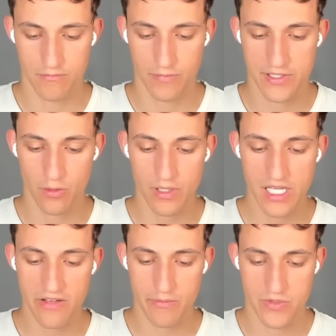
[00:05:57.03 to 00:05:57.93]
We don't want
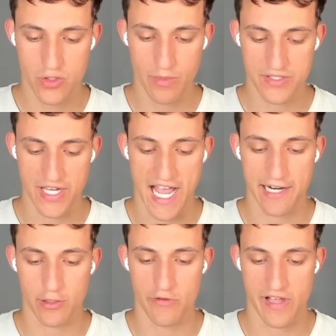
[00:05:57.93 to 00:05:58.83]
to give him too much
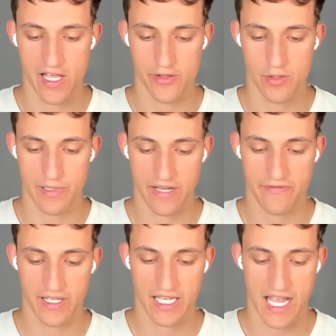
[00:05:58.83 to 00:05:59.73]
arrow value, but I
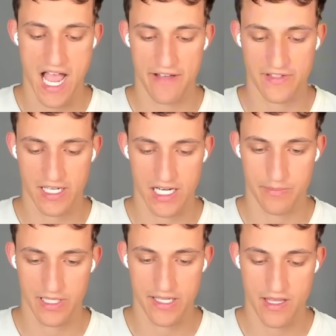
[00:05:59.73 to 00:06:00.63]
feel like I have to kind of
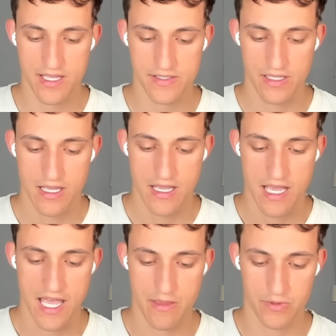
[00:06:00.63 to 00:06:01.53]
play
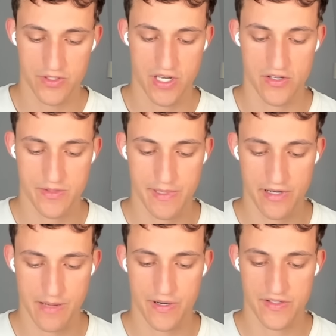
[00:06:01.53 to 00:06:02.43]
this. And then we'll just go
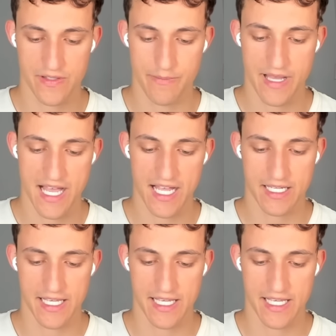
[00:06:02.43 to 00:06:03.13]
Spirit Empress in the back.